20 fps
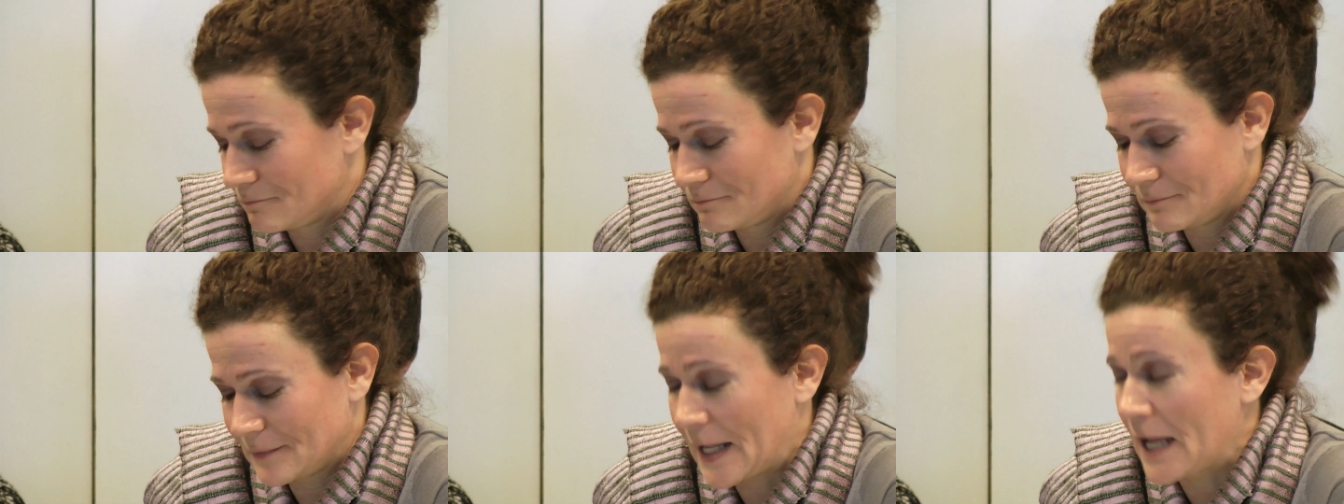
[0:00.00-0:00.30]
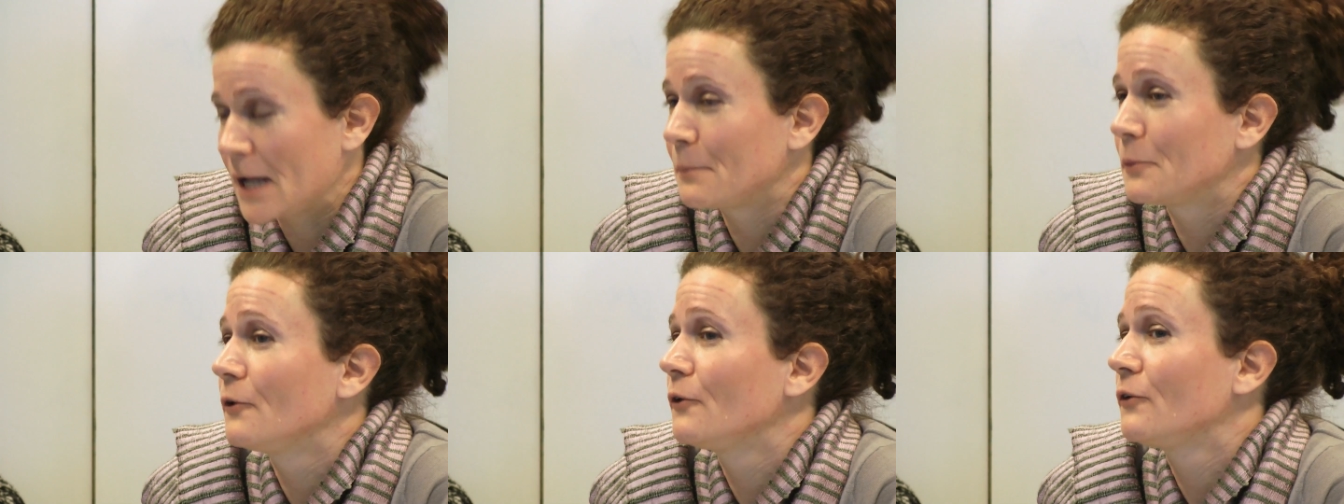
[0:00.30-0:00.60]

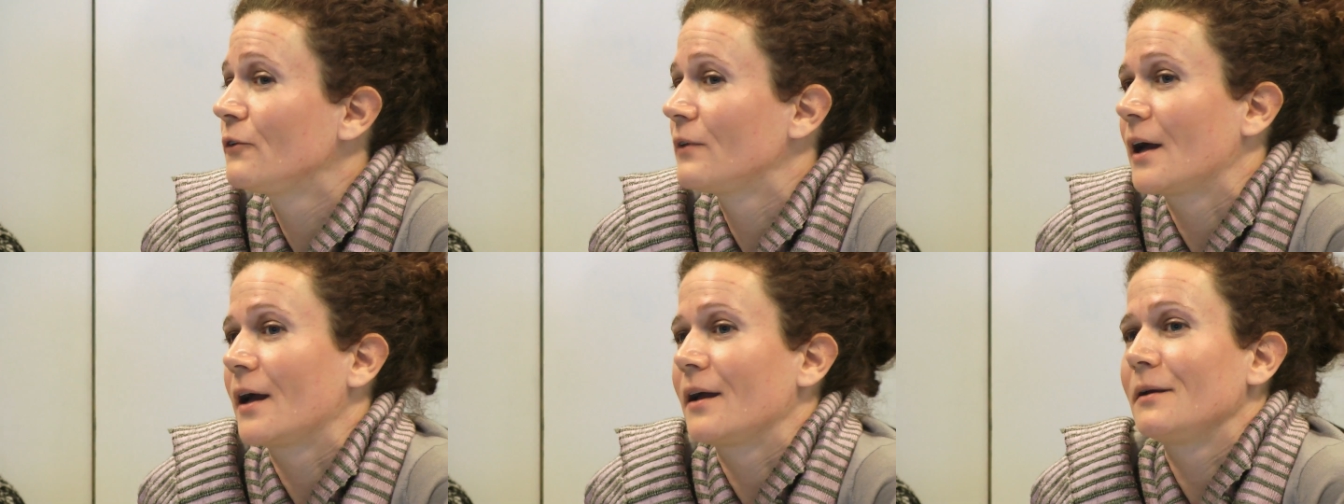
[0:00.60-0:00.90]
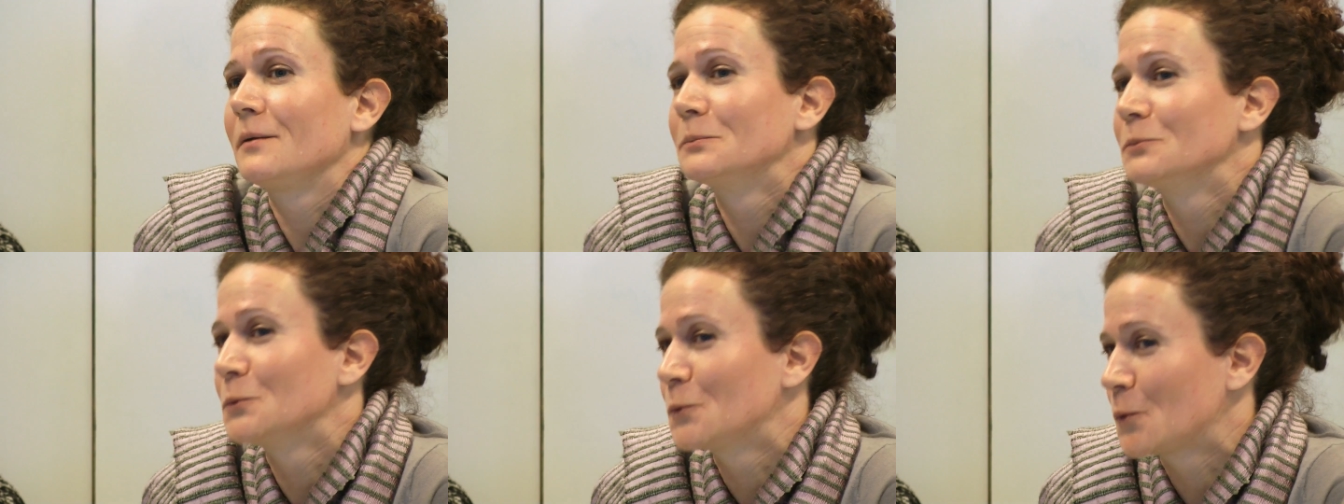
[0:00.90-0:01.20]
labels
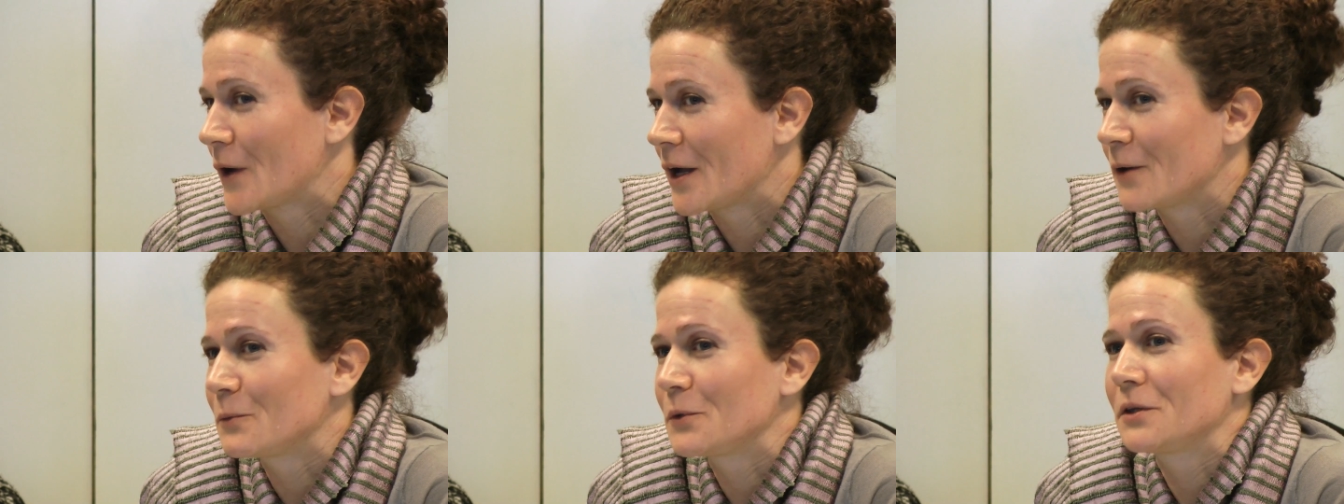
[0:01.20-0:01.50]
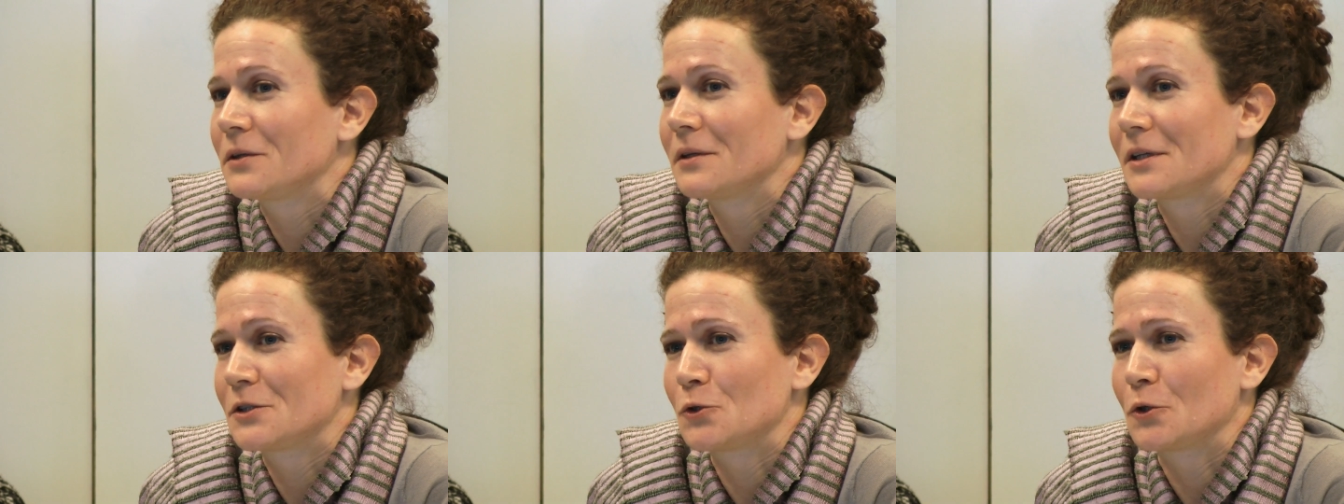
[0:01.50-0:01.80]
I wear
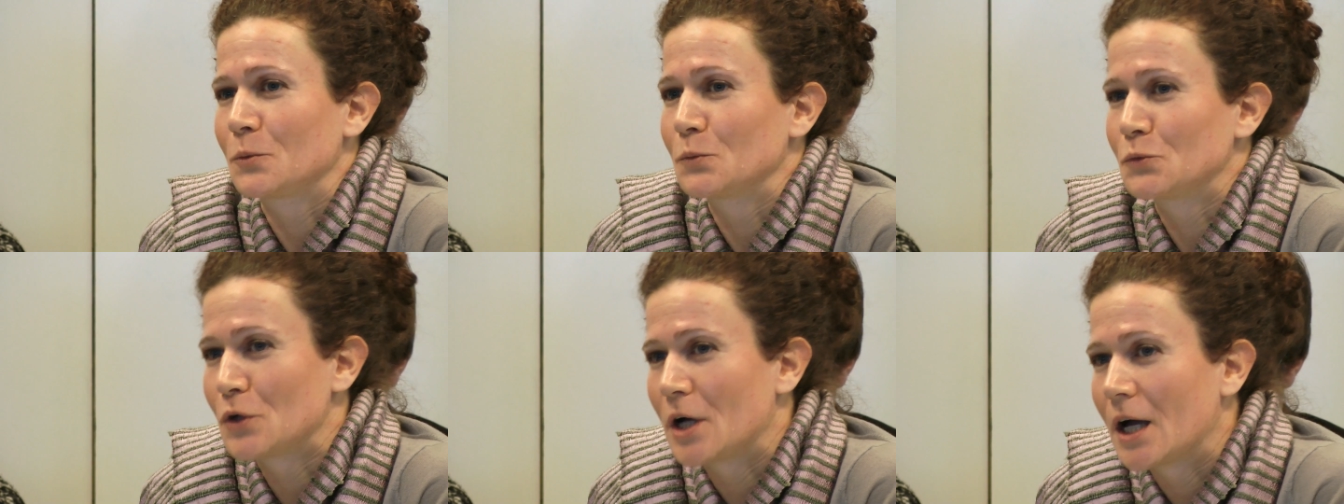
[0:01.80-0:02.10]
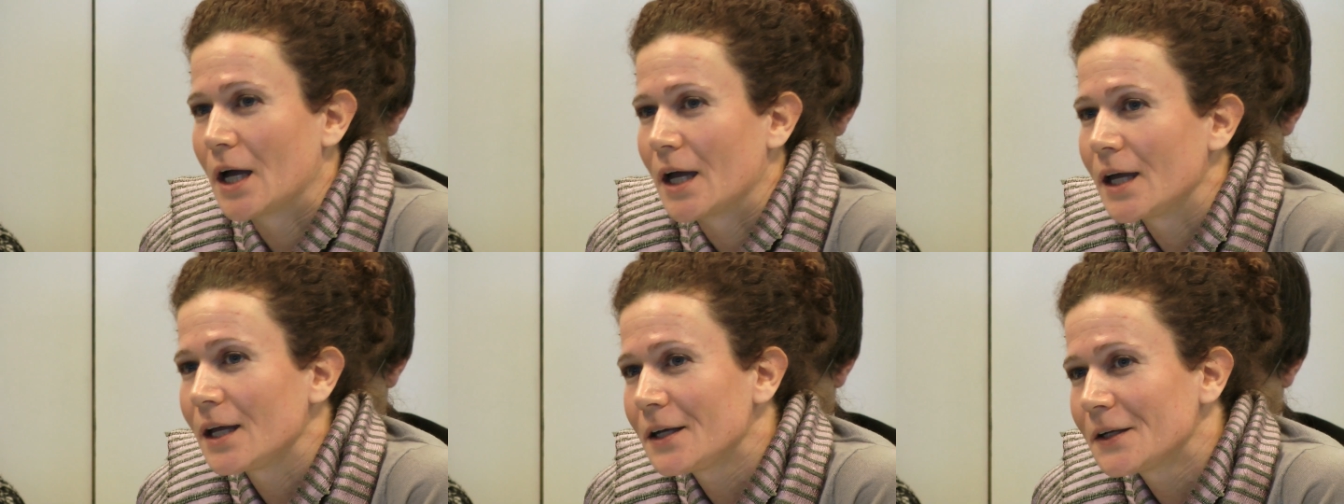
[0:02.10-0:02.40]
with a certain
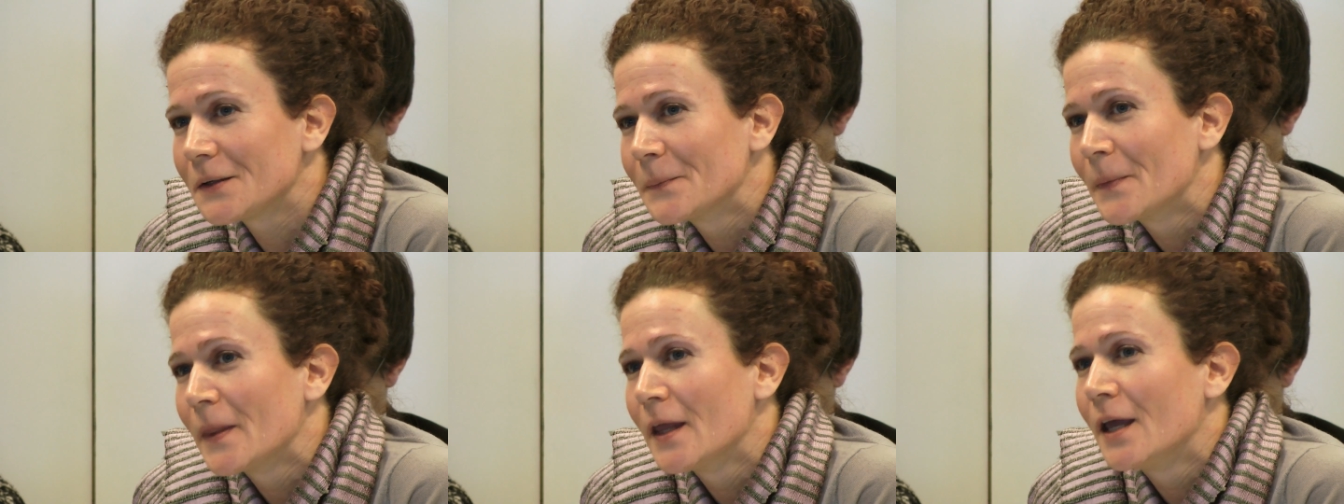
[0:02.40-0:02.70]
pride.